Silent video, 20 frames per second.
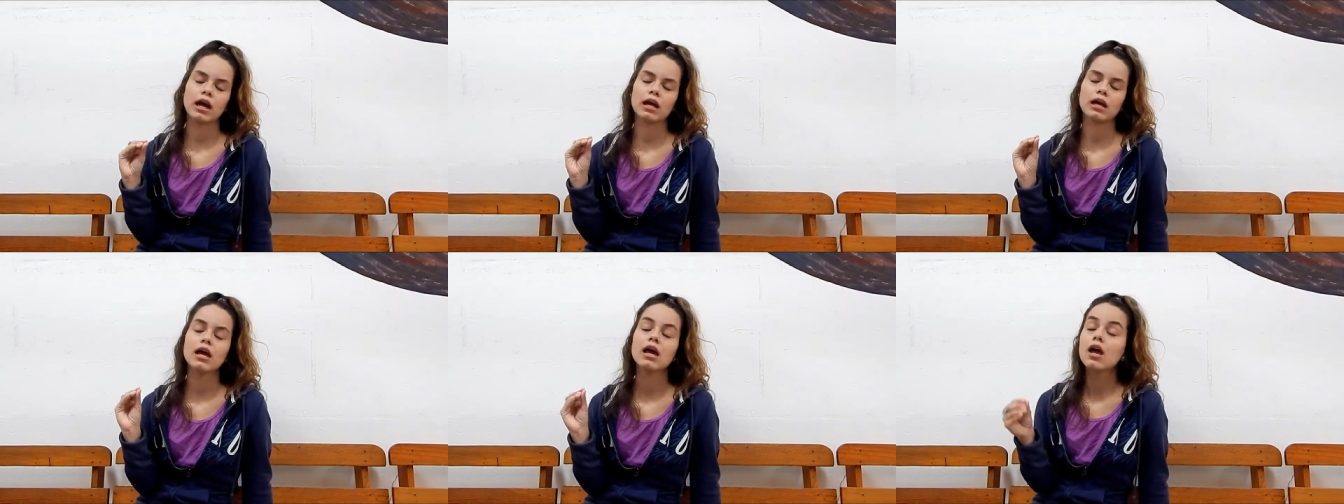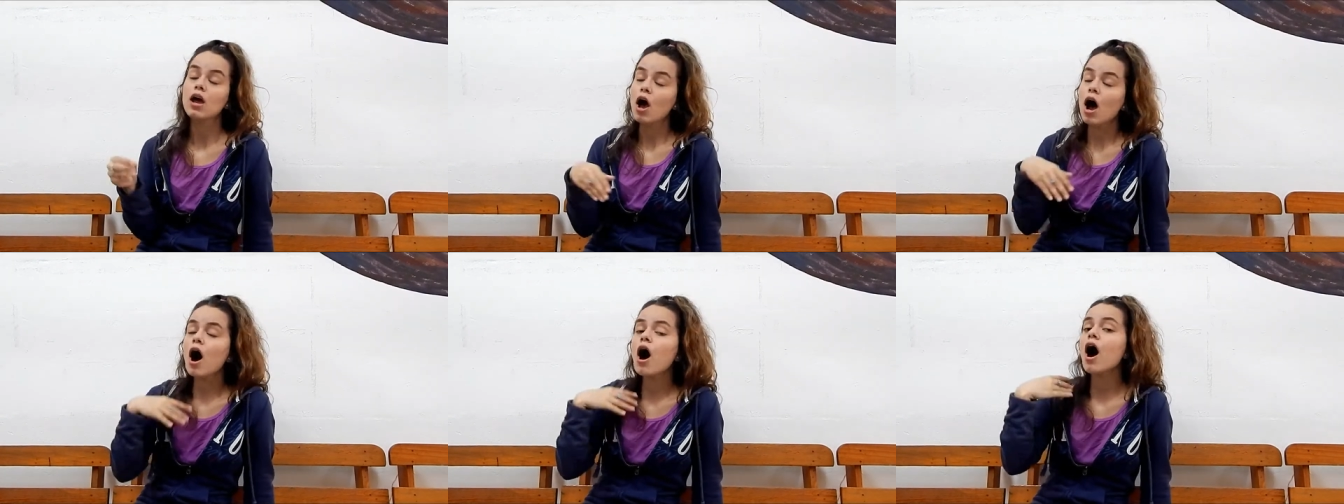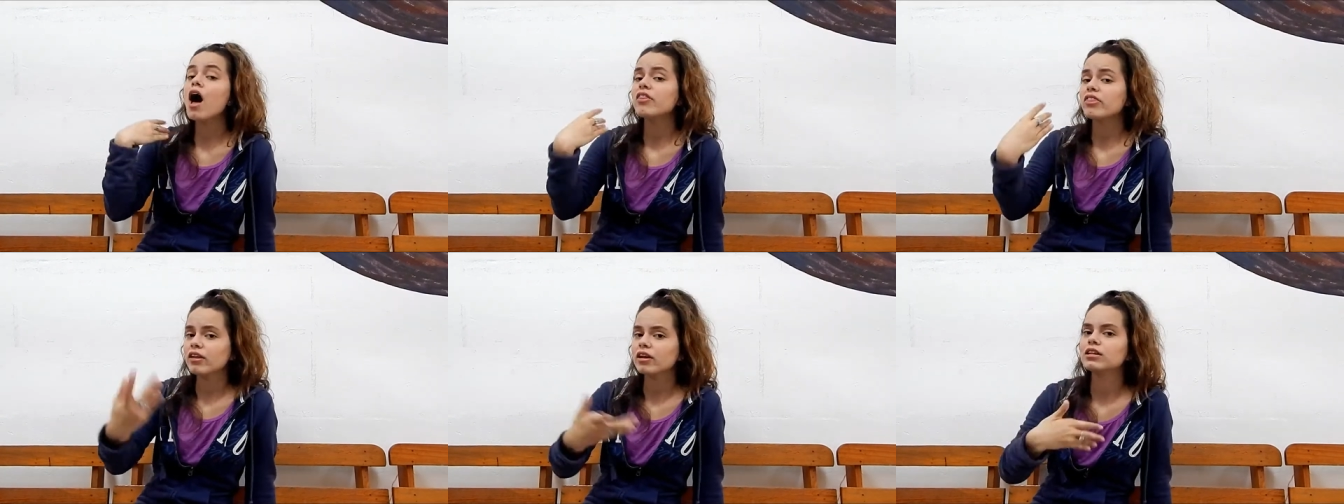
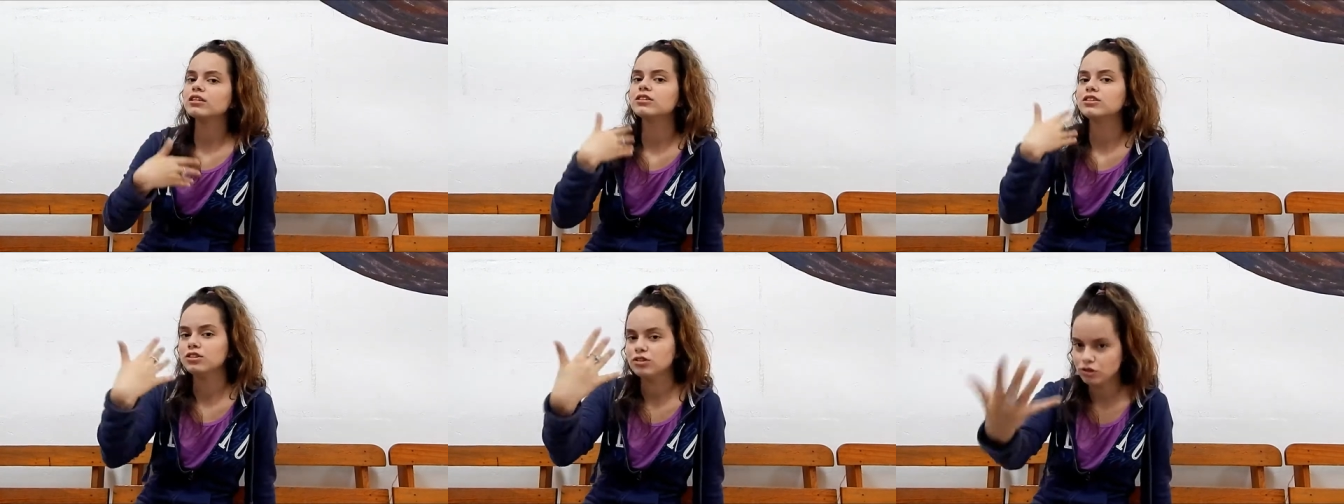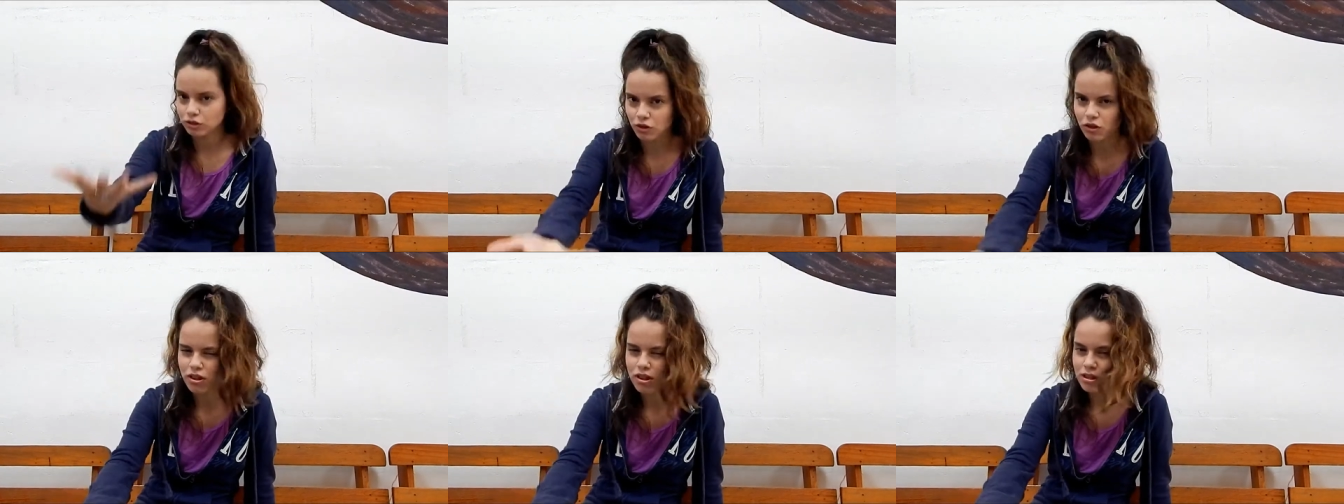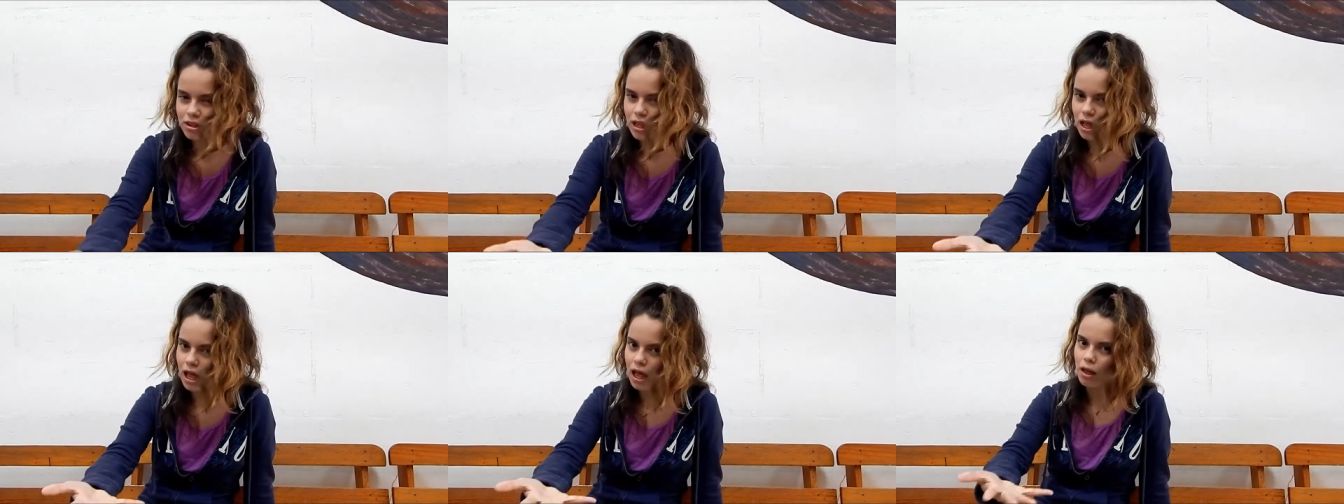I
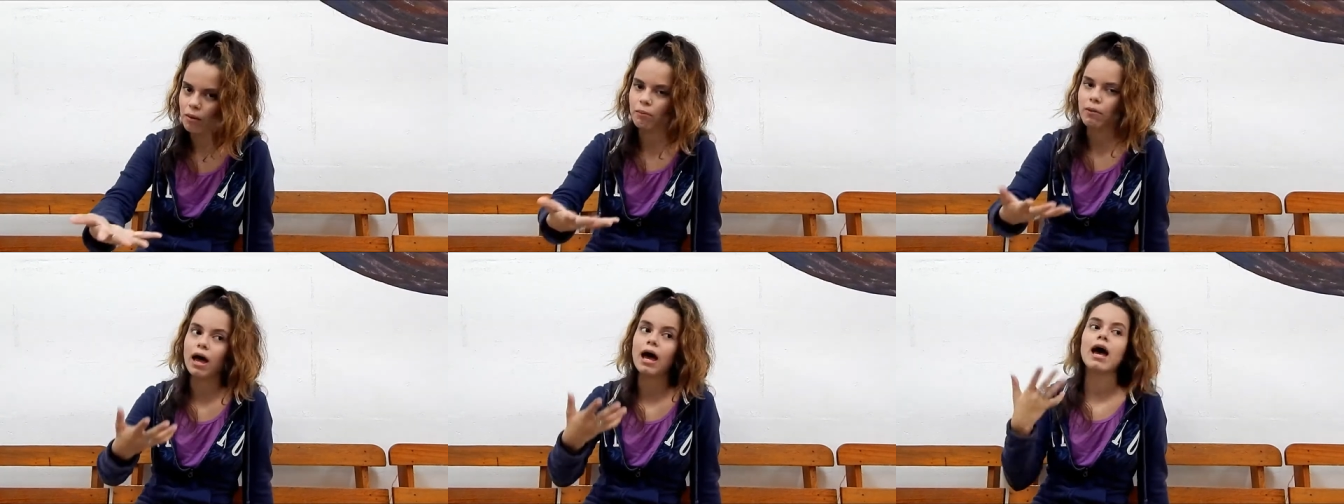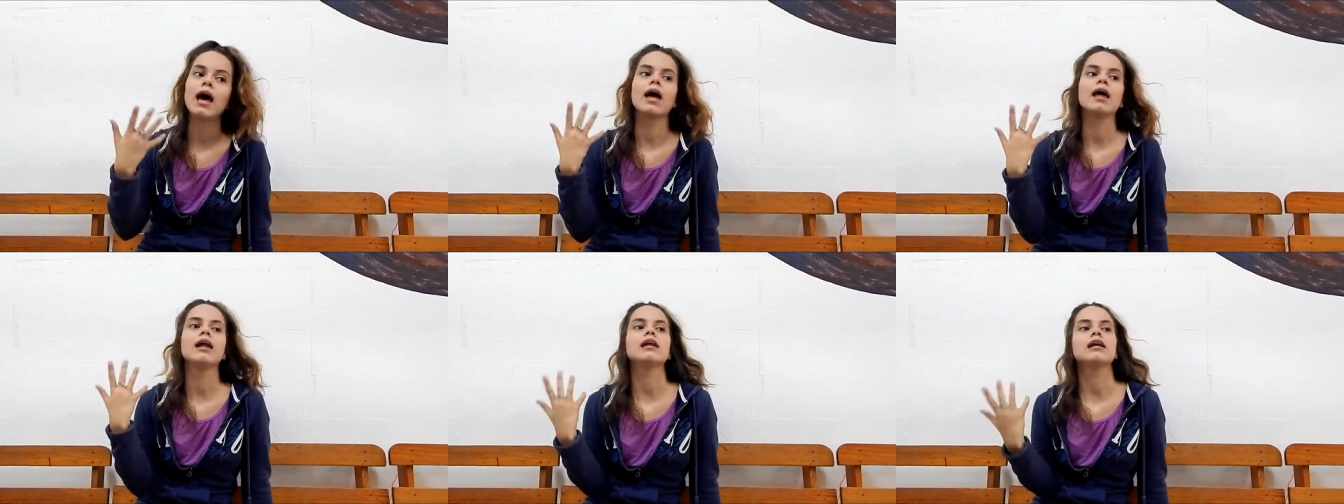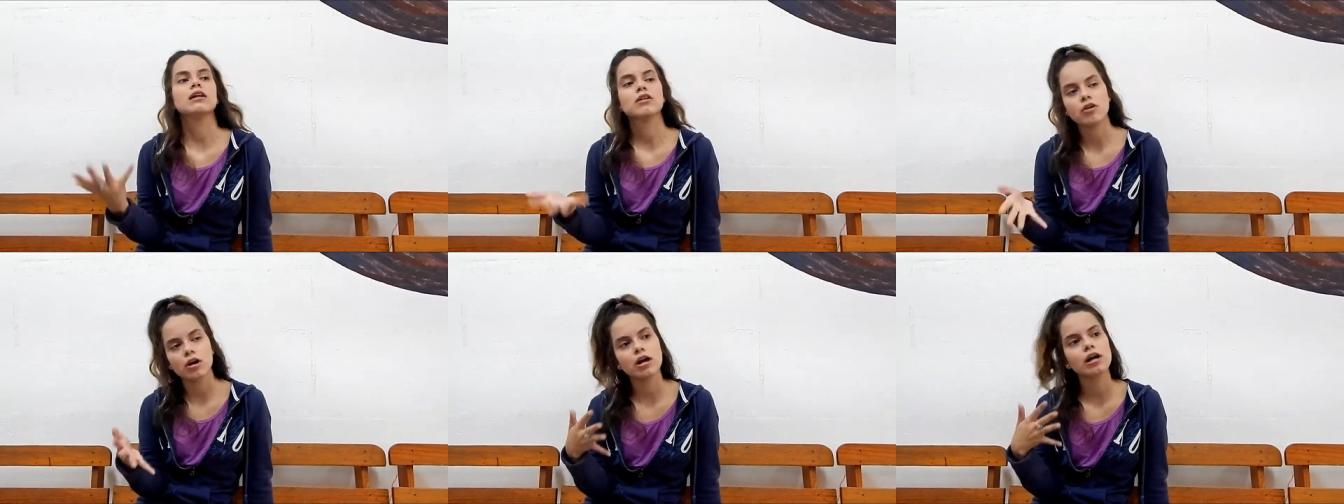understood them and
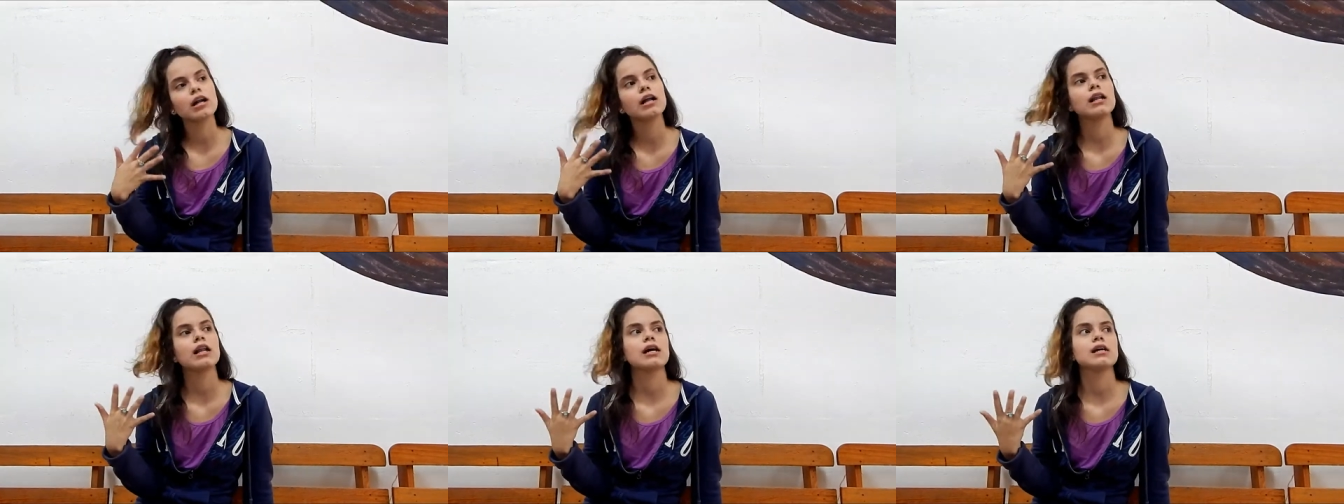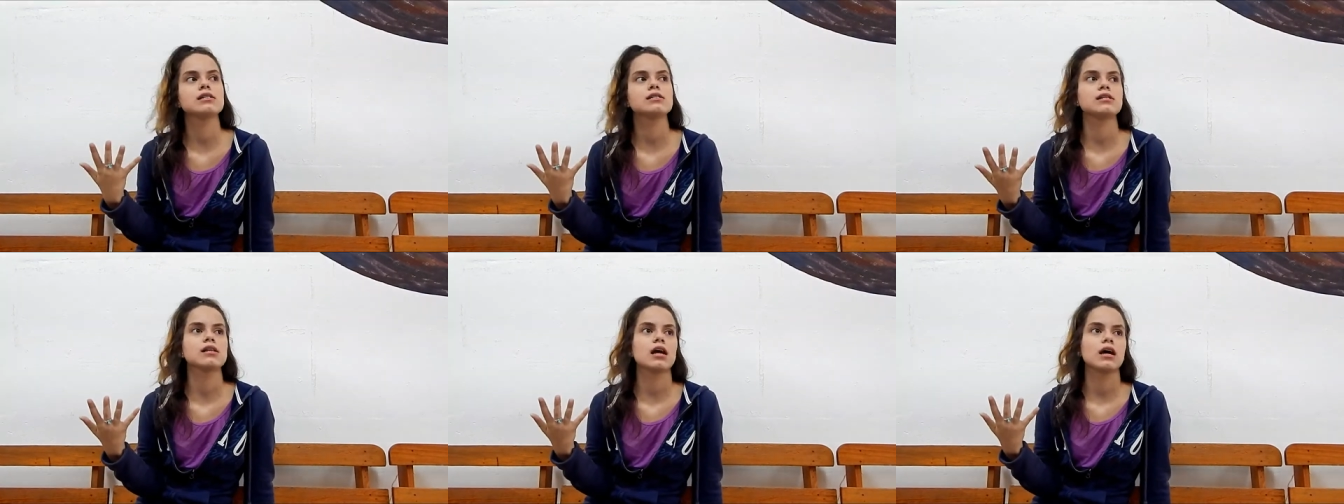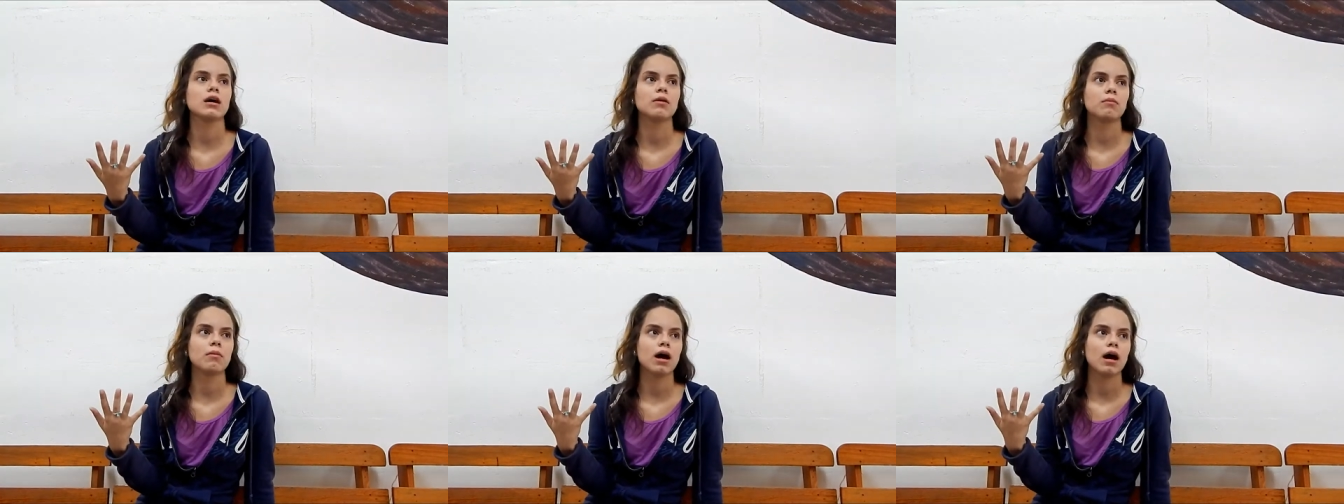internalized
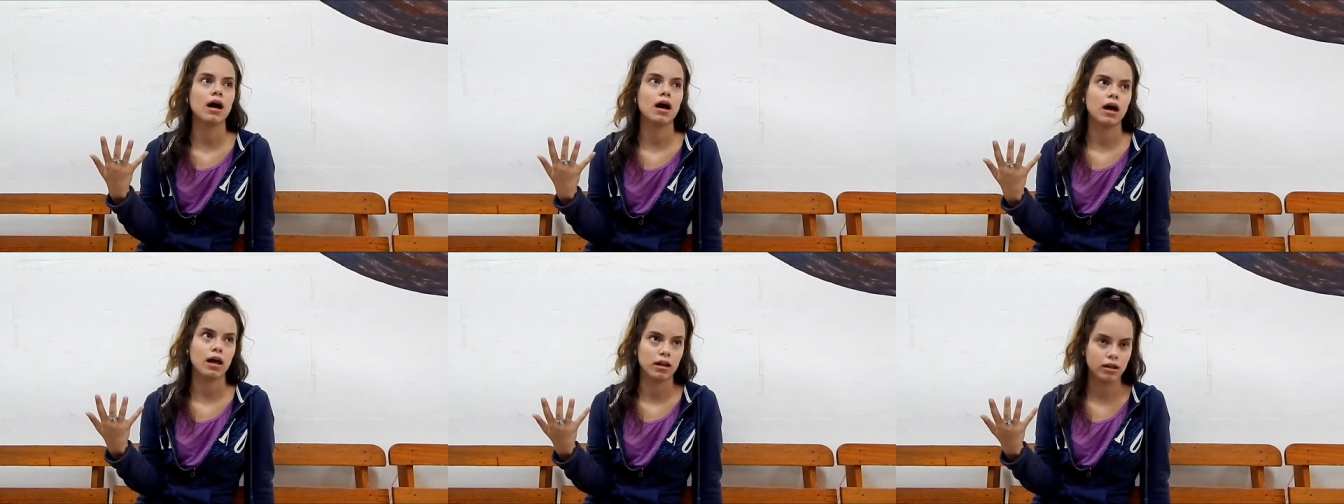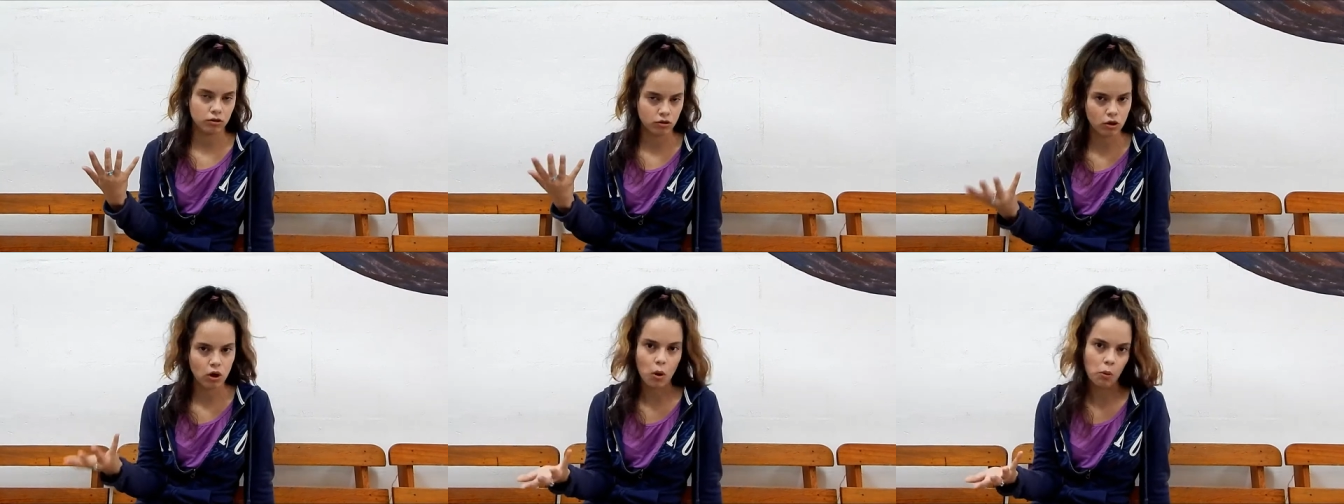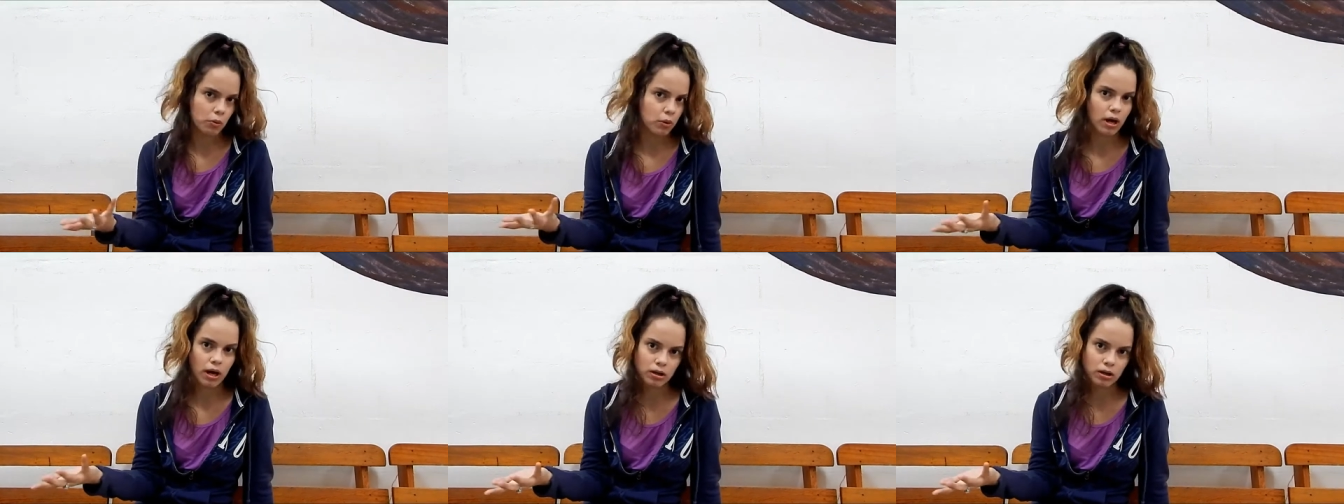them and you know